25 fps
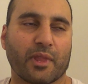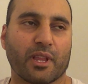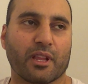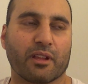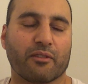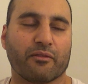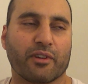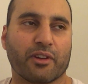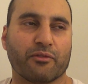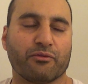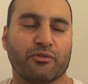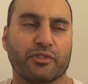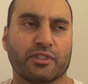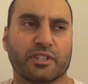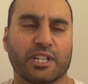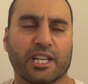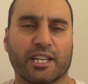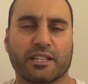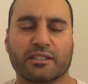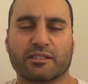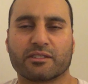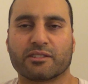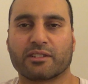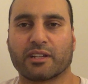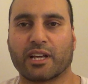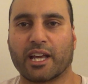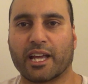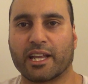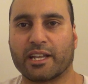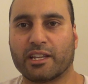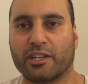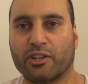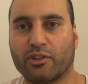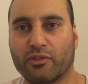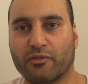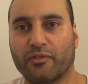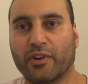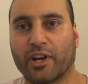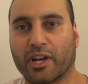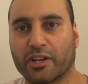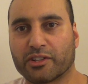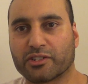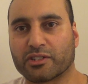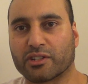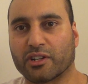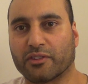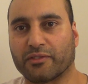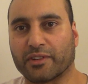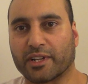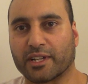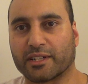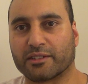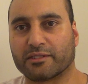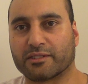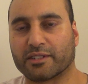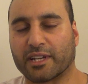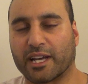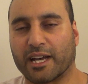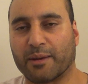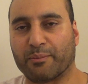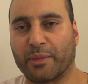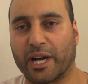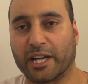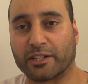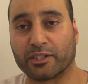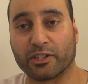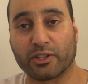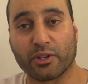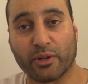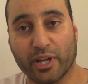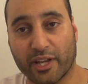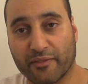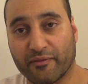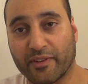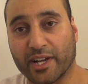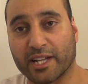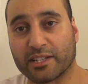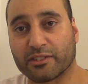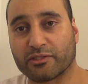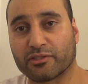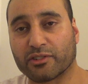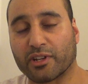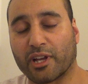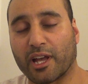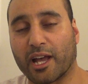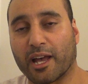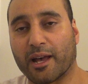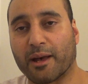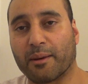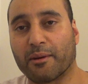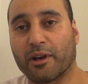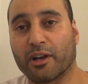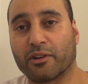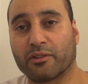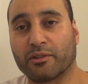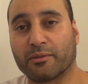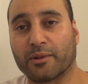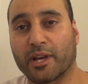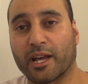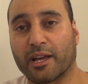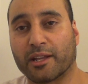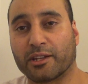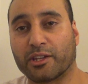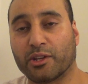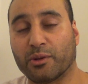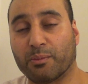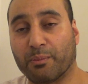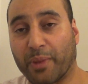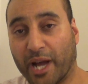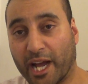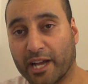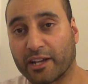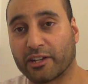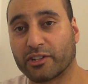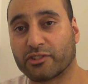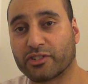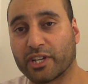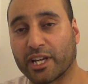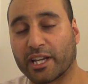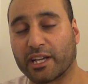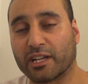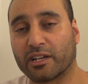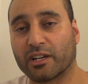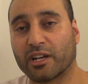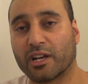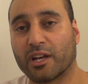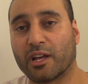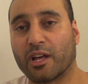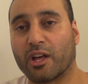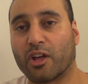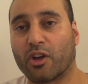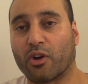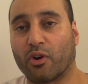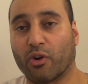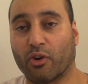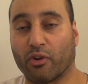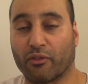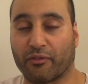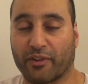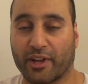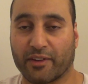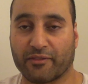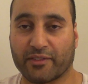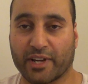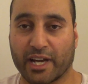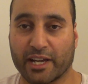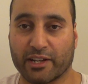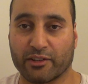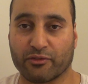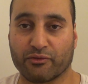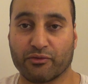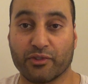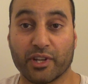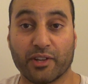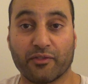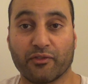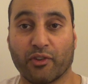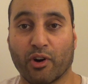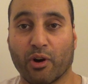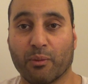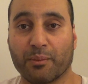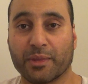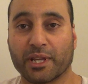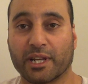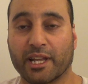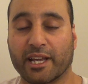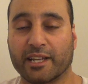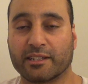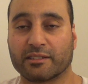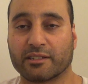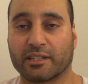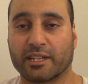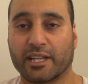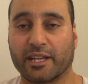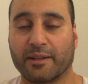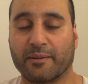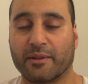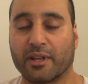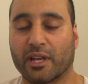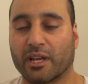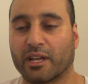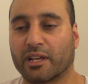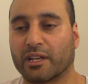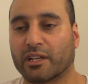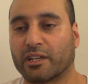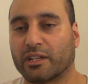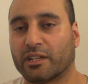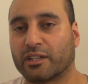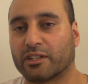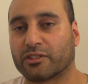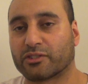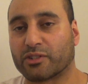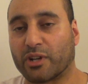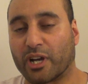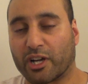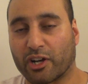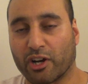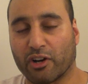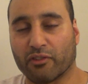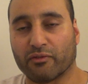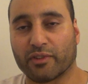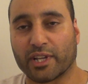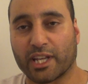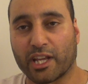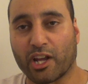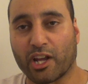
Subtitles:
They've released a new version of it. I don't know if that's a new packaging or if they've kind of reformulated it, so I can't really